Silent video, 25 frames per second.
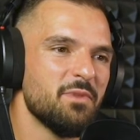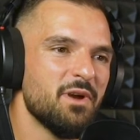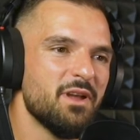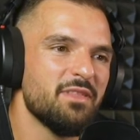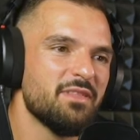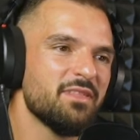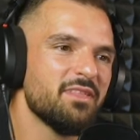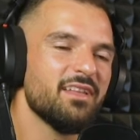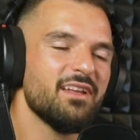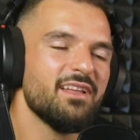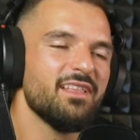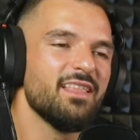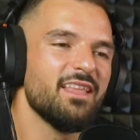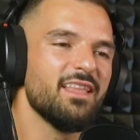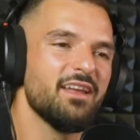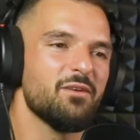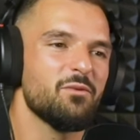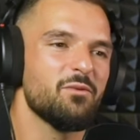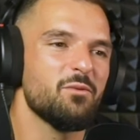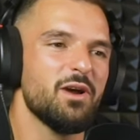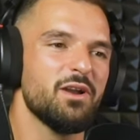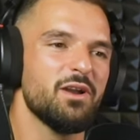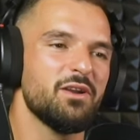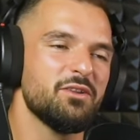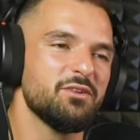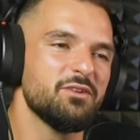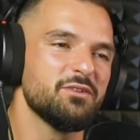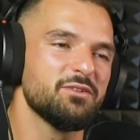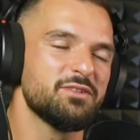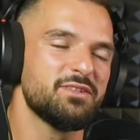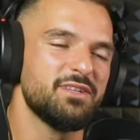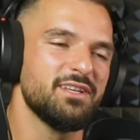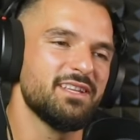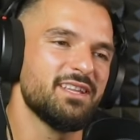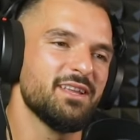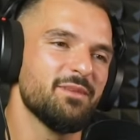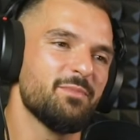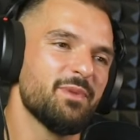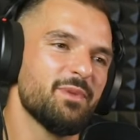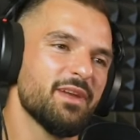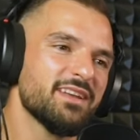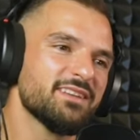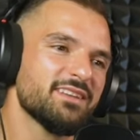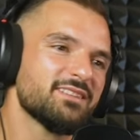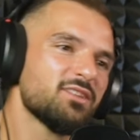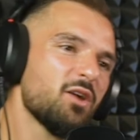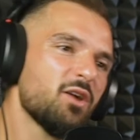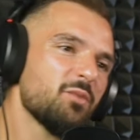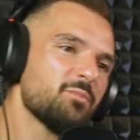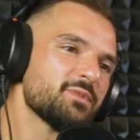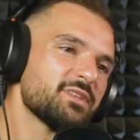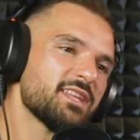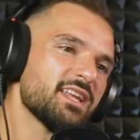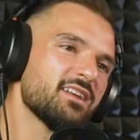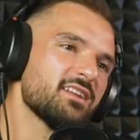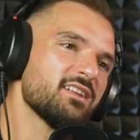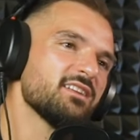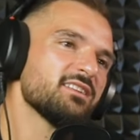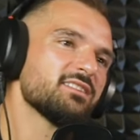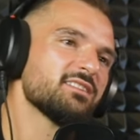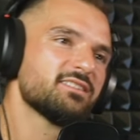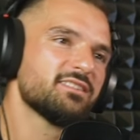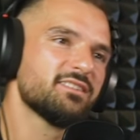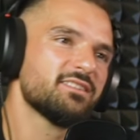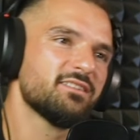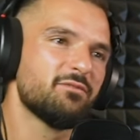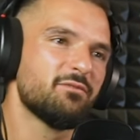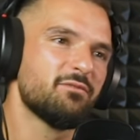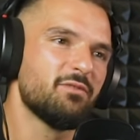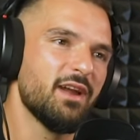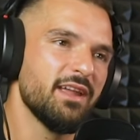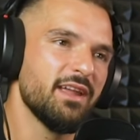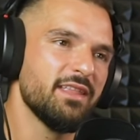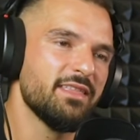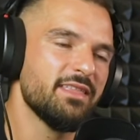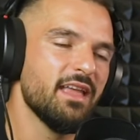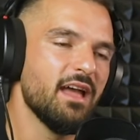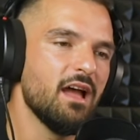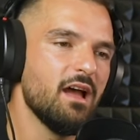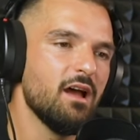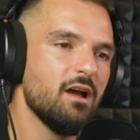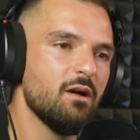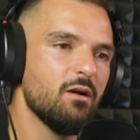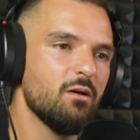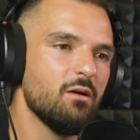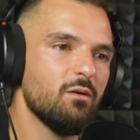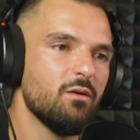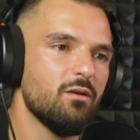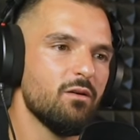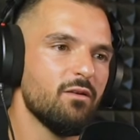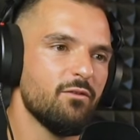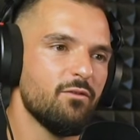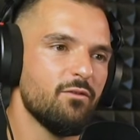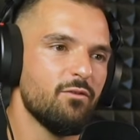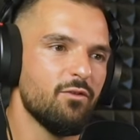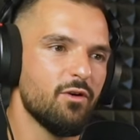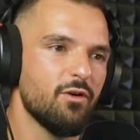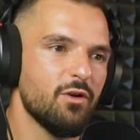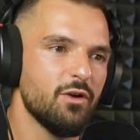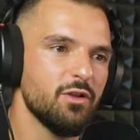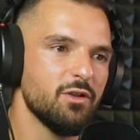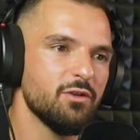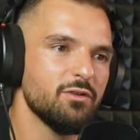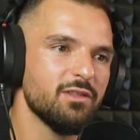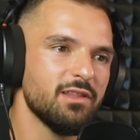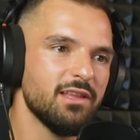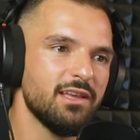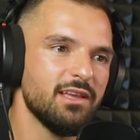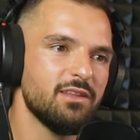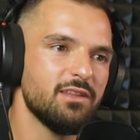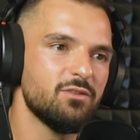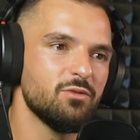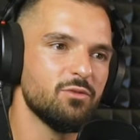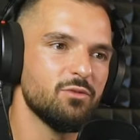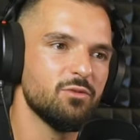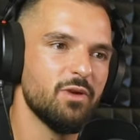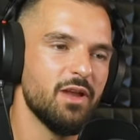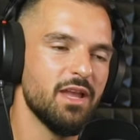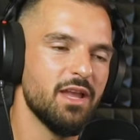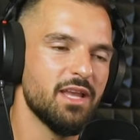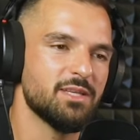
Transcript: And like, where do you see the biggest obstacles right now for Yoodli to